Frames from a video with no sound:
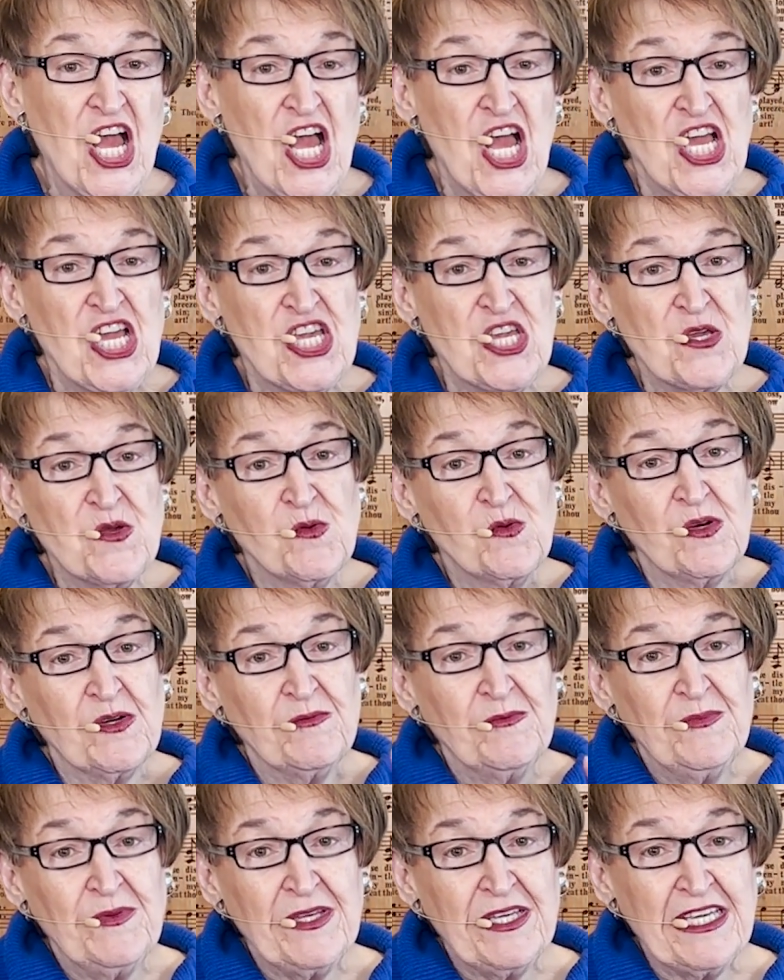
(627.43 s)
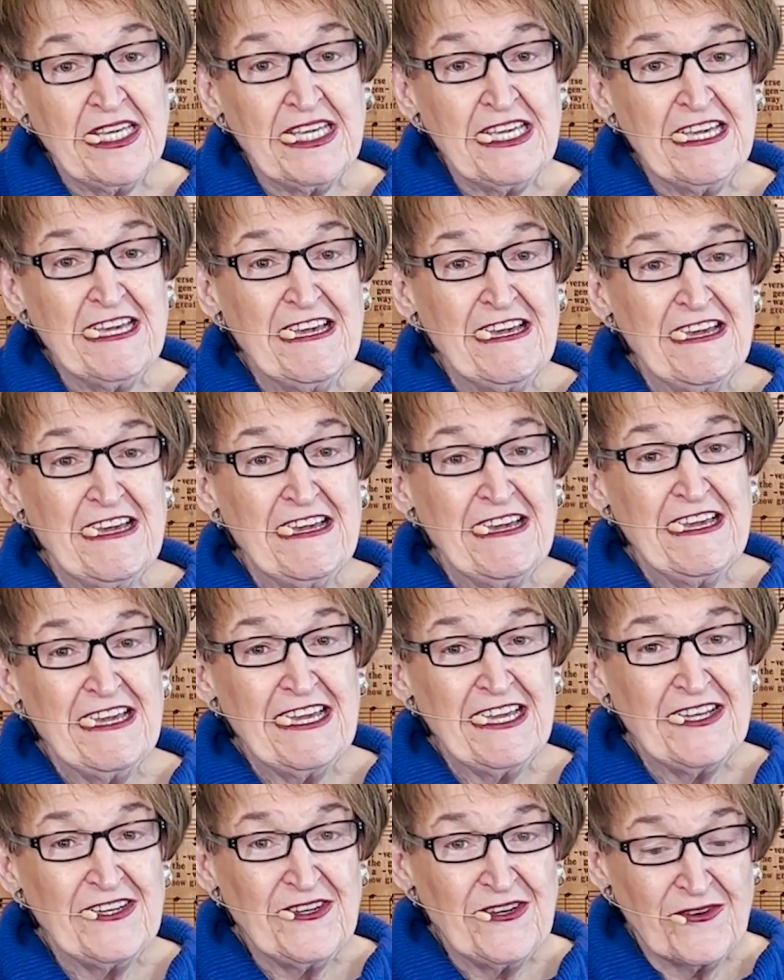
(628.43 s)
You will be
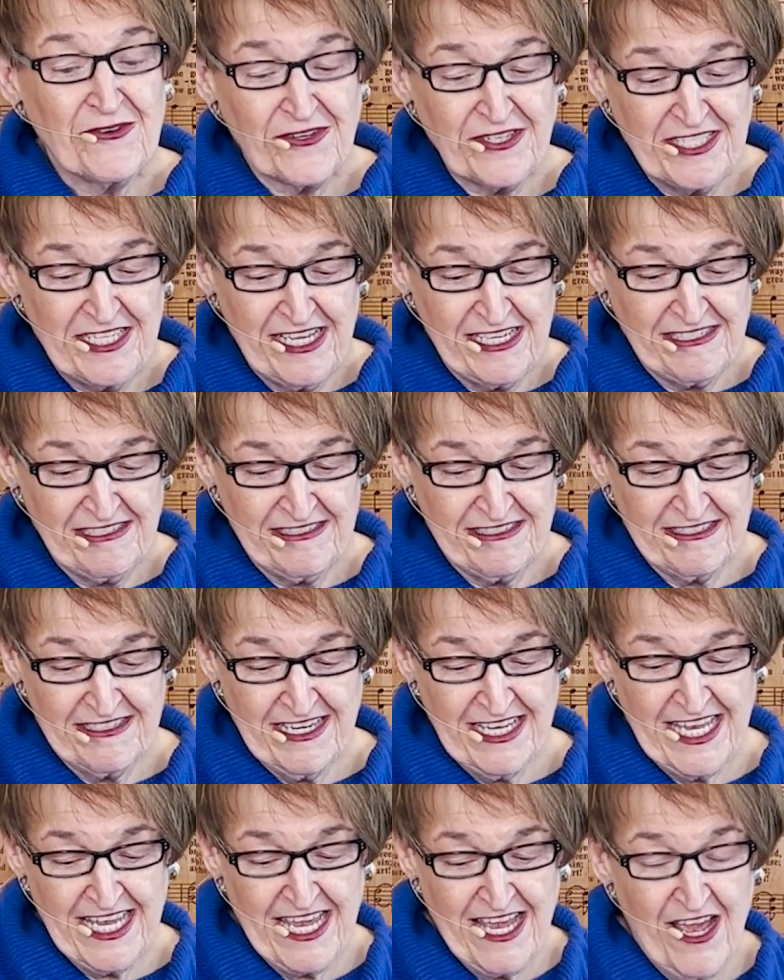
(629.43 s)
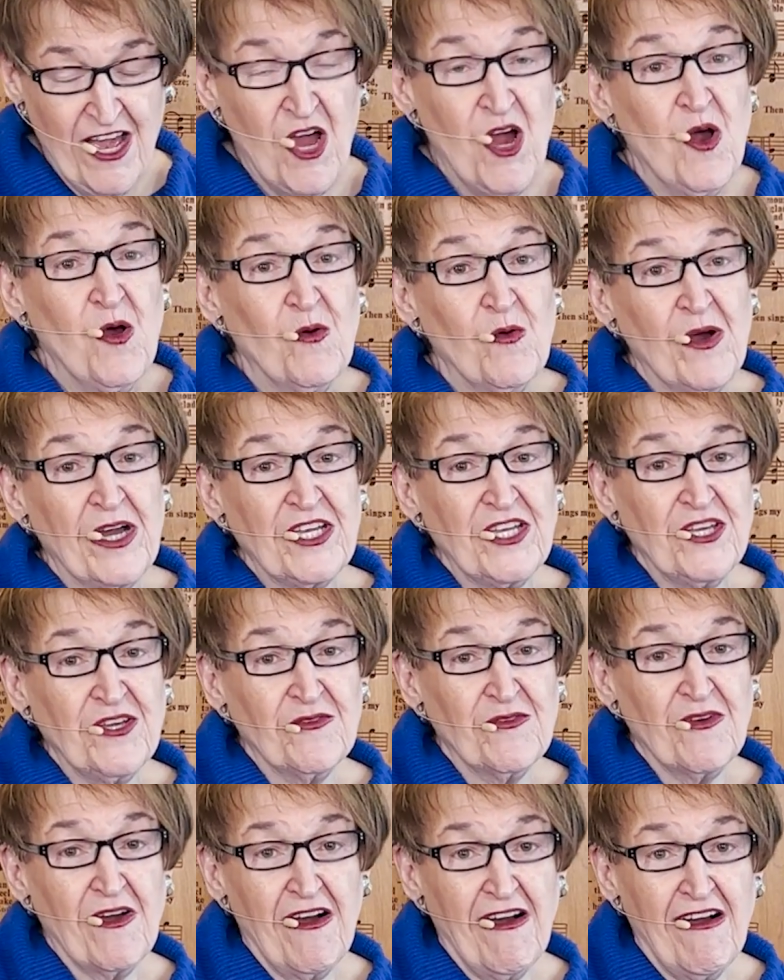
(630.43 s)
in your destiny what
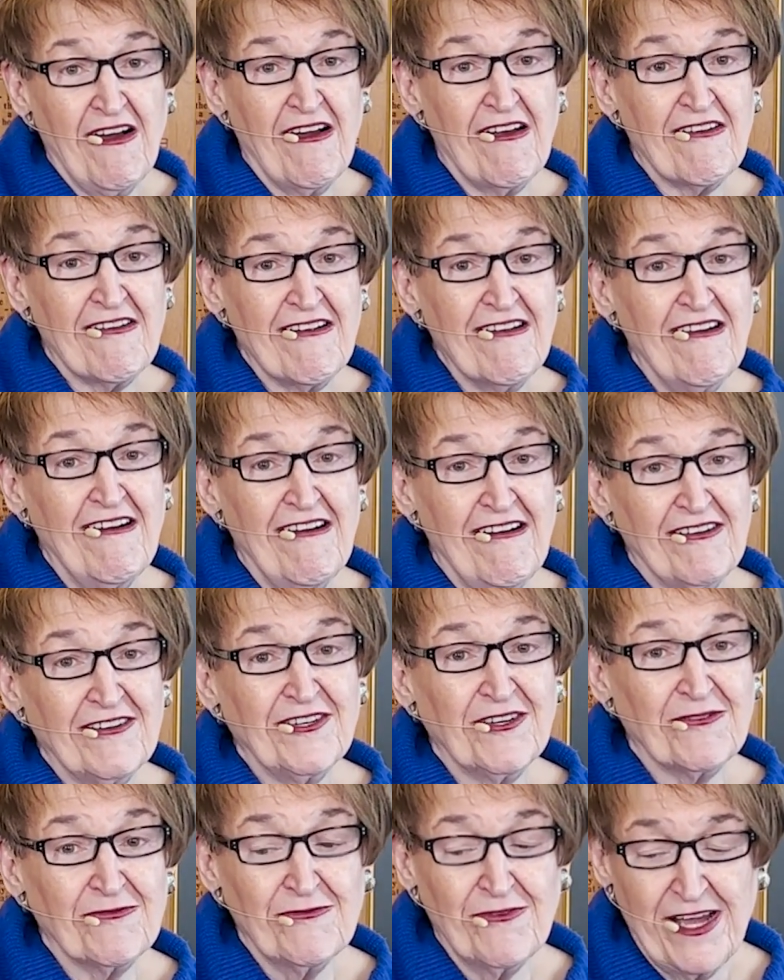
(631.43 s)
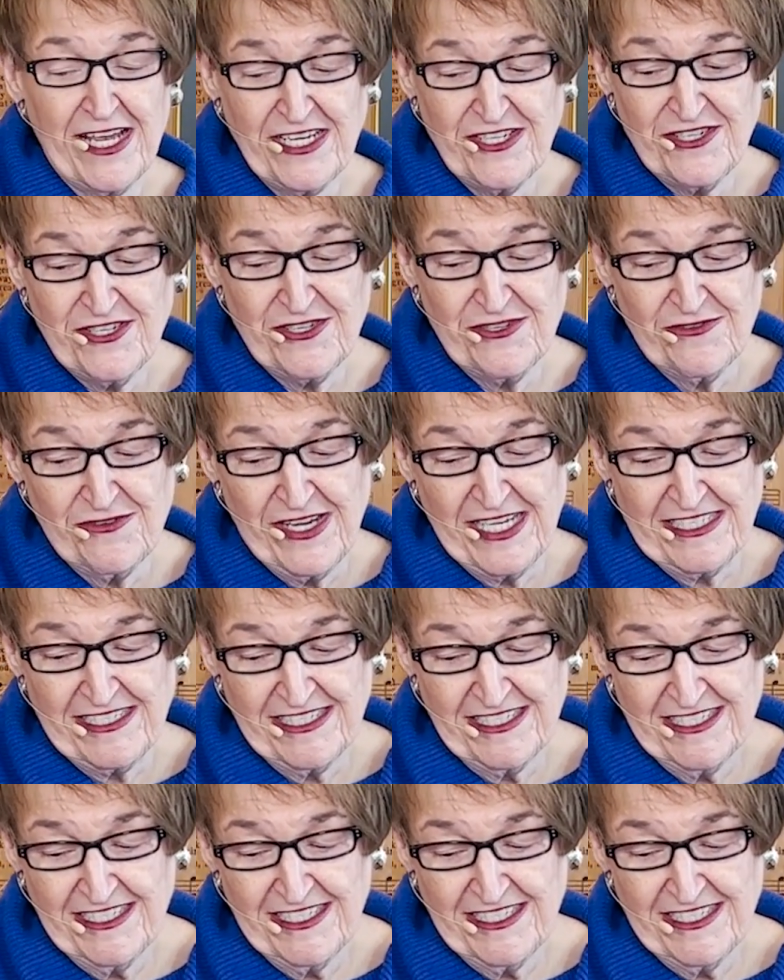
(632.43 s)
you are on your way to it.